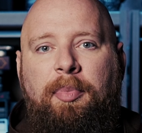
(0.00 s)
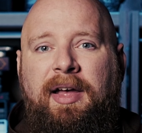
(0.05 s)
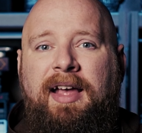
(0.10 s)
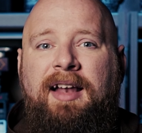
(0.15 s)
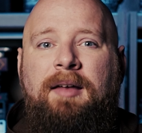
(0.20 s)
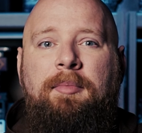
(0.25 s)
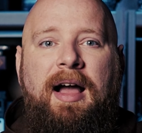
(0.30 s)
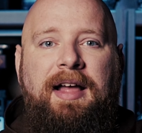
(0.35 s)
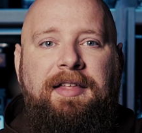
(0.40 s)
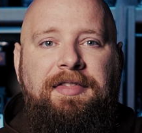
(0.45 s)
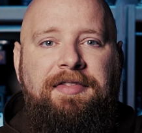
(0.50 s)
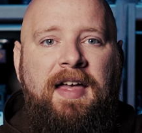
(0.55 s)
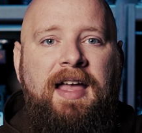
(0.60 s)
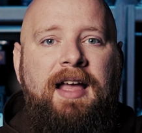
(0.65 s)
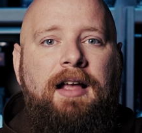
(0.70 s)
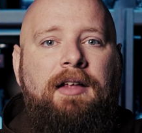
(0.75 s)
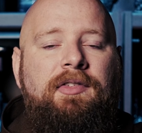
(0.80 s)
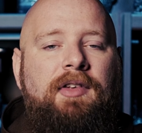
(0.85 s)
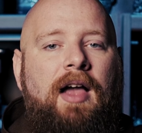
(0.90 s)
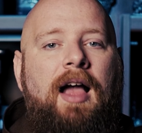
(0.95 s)
and by
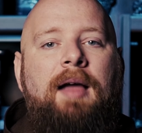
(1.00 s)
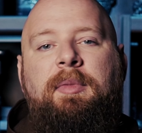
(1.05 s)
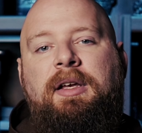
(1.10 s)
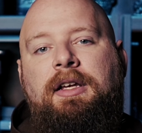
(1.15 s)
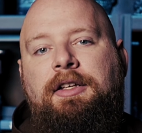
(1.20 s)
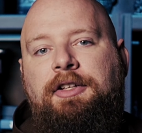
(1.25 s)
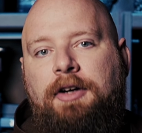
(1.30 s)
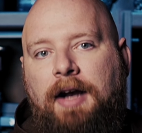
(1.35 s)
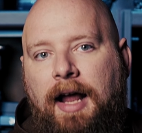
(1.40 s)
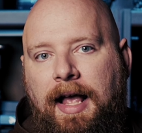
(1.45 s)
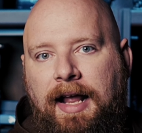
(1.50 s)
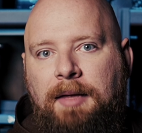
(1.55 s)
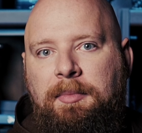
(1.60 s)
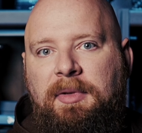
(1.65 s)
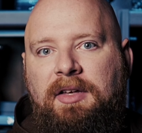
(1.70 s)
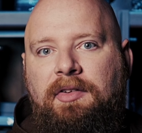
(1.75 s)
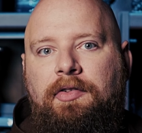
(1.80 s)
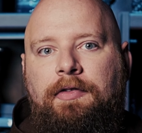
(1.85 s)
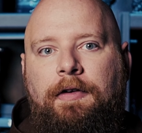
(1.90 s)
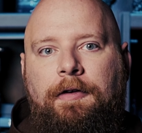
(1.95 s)
things, I mean your
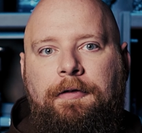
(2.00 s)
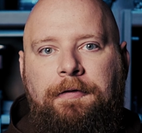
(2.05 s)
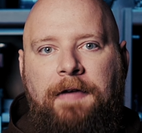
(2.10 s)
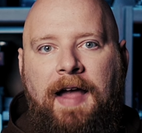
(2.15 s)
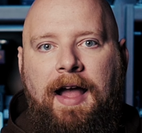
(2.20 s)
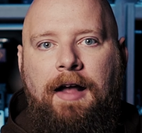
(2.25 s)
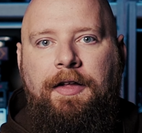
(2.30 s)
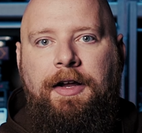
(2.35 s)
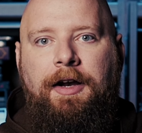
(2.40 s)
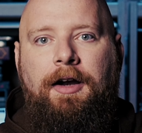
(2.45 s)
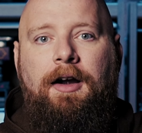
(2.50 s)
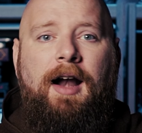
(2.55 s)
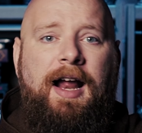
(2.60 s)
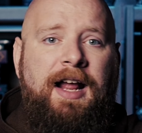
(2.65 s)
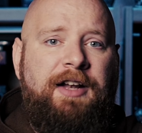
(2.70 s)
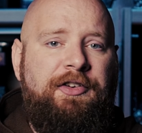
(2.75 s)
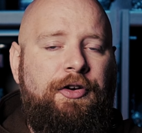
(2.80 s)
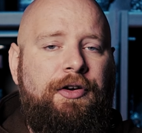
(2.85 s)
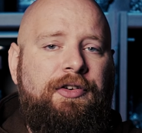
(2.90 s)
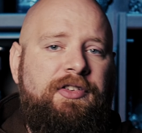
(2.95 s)
enemies for failure
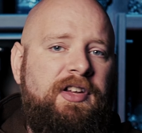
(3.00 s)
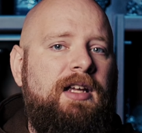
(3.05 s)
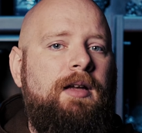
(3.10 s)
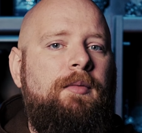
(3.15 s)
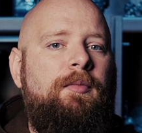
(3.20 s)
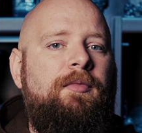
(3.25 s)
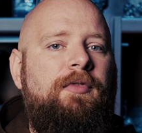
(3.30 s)
and your team